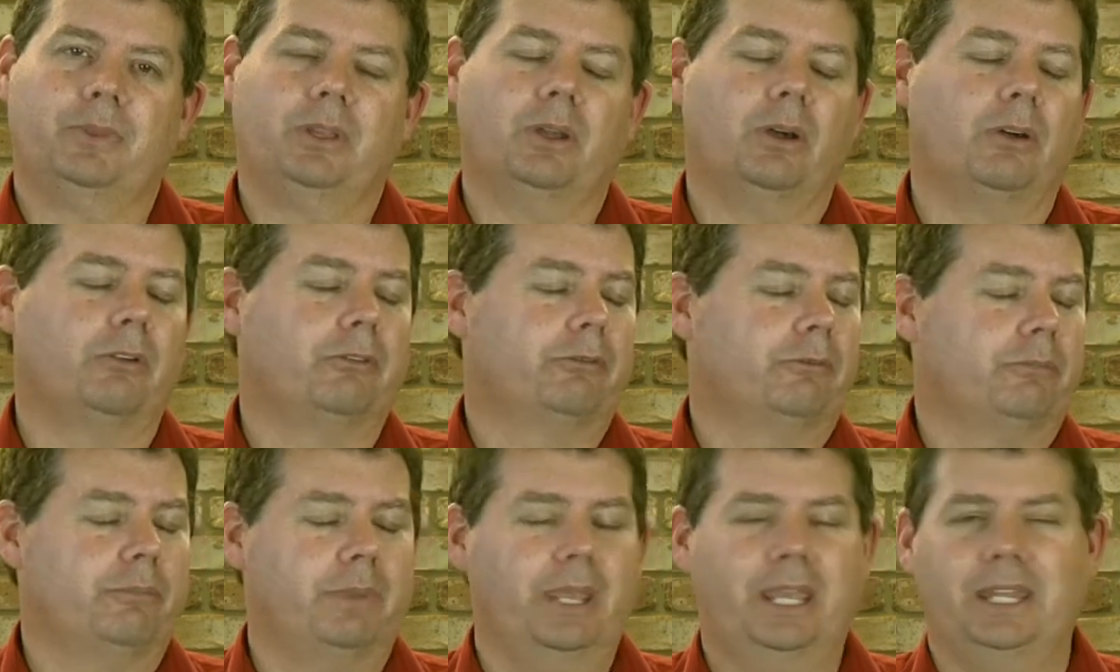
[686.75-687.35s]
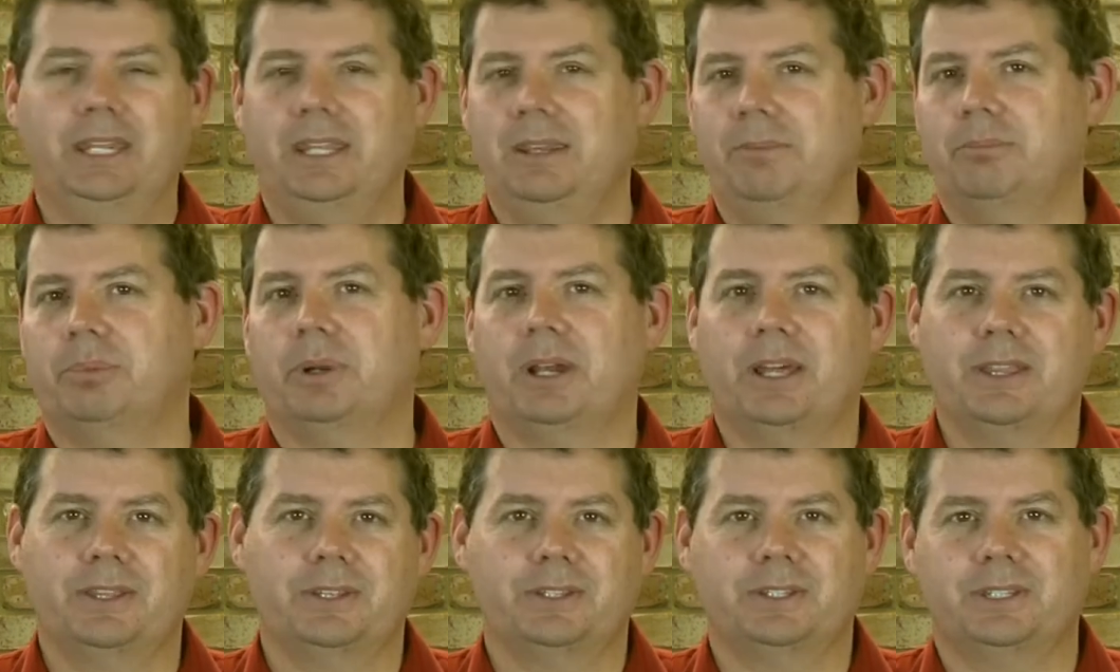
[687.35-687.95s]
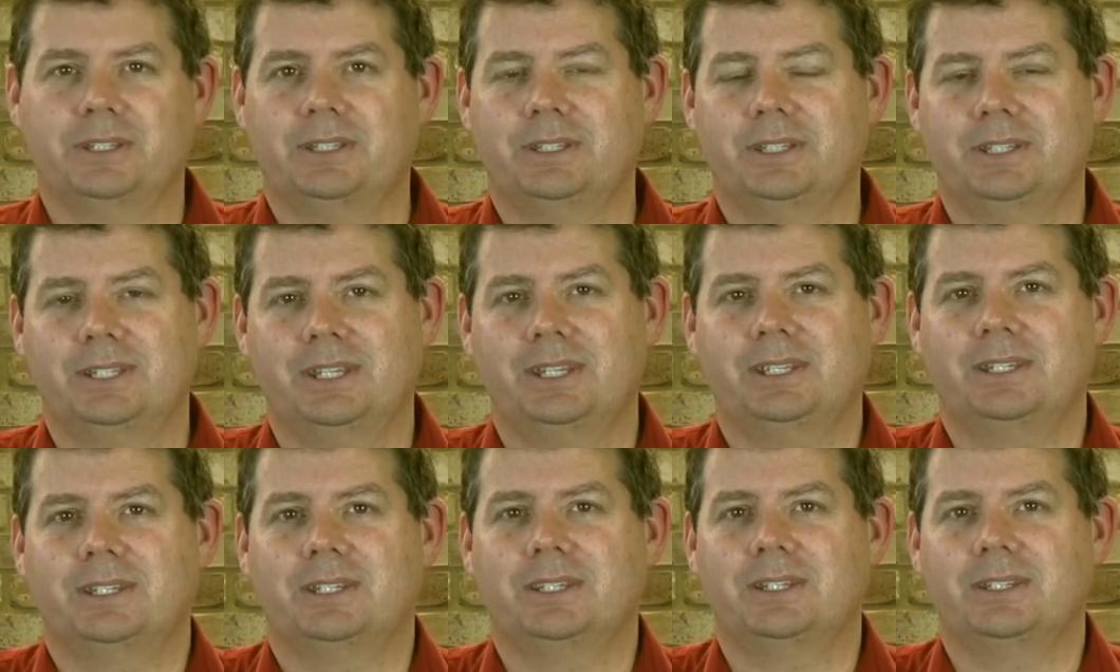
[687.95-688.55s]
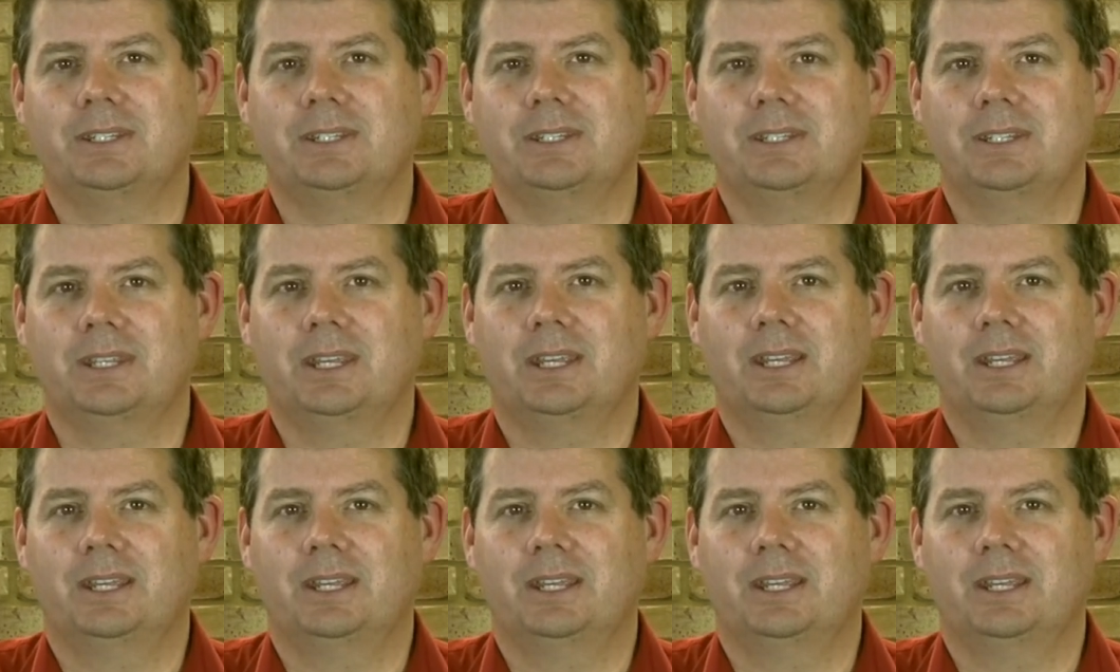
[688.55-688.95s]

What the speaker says: of many brothers and sisters.